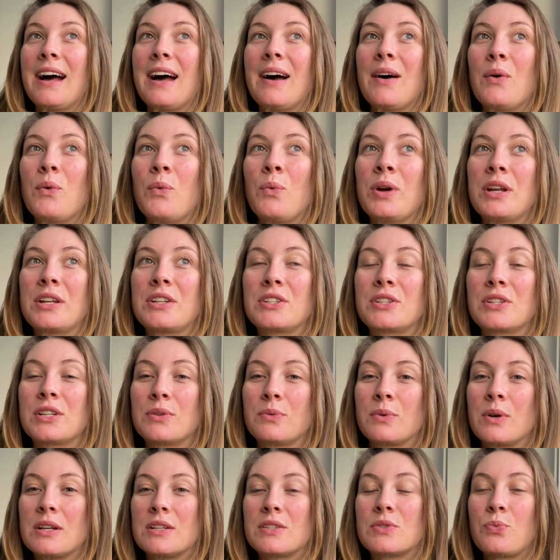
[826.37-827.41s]
which
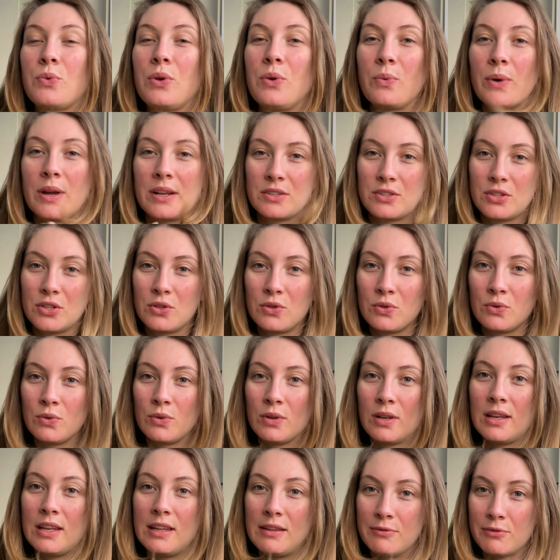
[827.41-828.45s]
was we went to
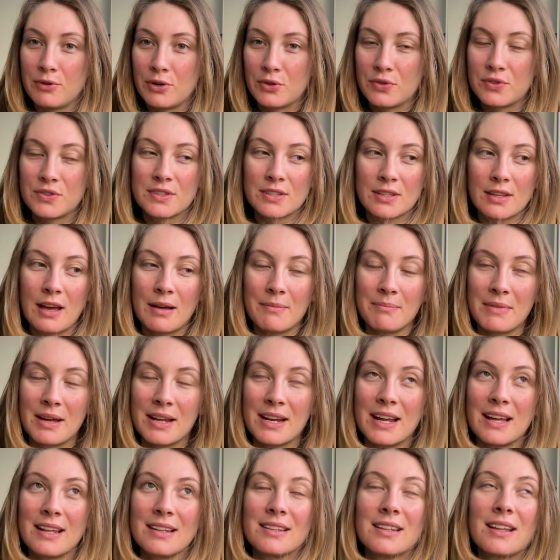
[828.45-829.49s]

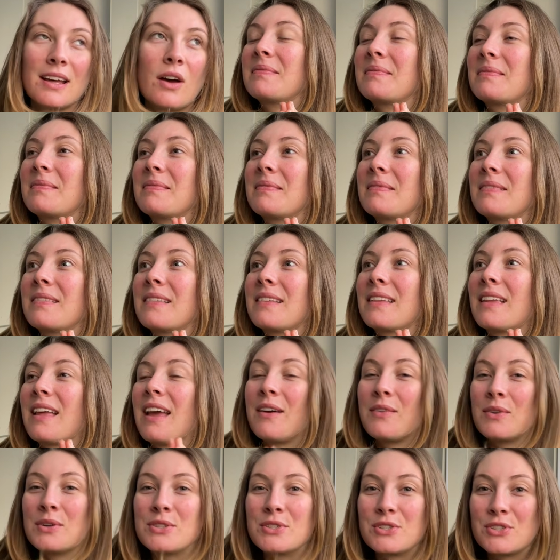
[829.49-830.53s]
Livrustkammaren. It
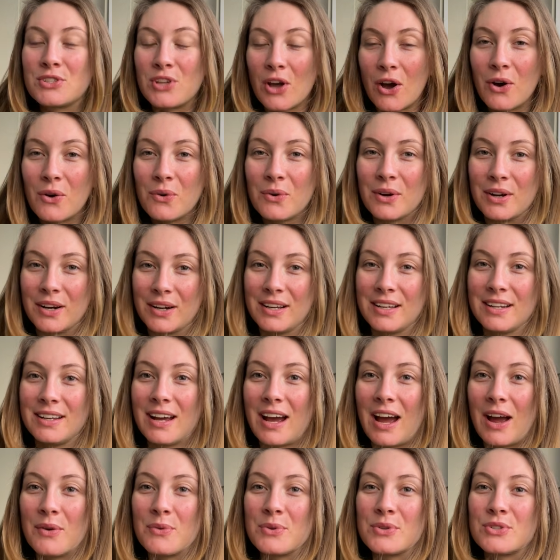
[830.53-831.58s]
was so good.
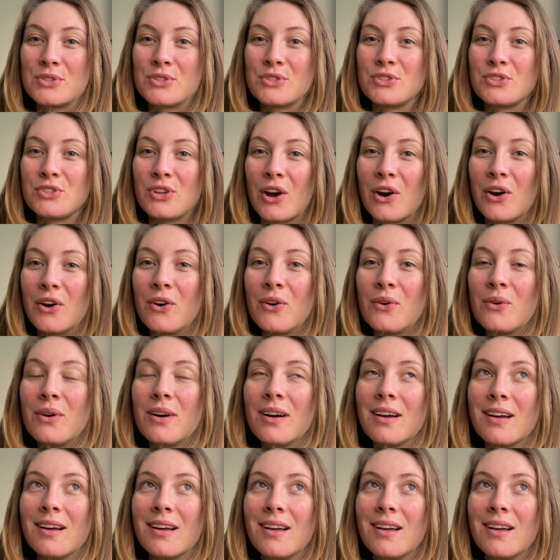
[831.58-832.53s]
I was so